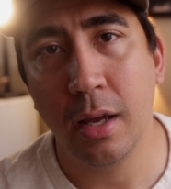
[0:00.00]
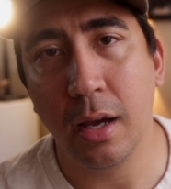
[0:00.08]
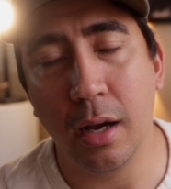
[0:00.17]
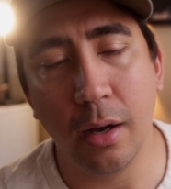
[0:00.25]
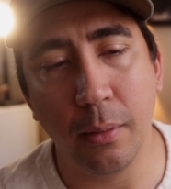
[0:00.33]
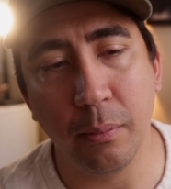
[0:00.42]

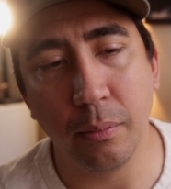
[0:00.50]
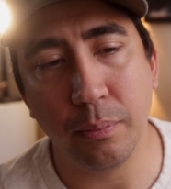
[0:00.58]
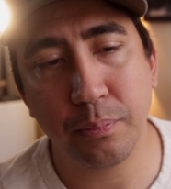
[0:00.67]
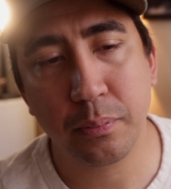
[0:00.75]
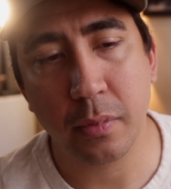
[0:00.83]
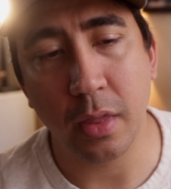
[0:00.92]

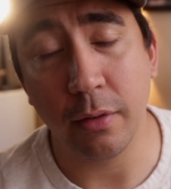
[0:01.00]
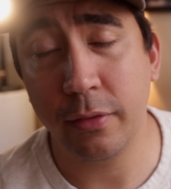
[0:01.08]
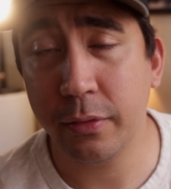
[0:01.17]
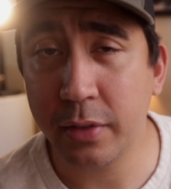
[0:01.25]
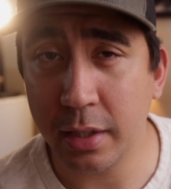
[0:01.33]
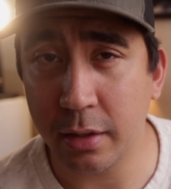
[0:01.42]
The
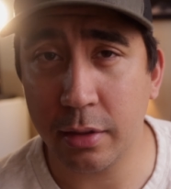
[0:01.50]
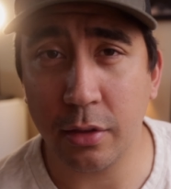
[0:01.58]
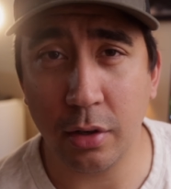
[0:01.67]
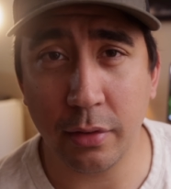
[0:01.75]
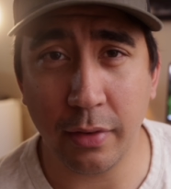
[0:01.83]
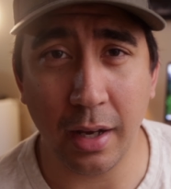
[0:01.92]

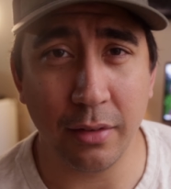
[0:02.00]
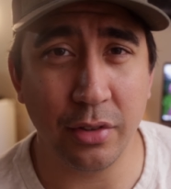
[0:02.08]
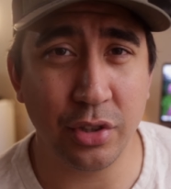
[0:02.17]
15-35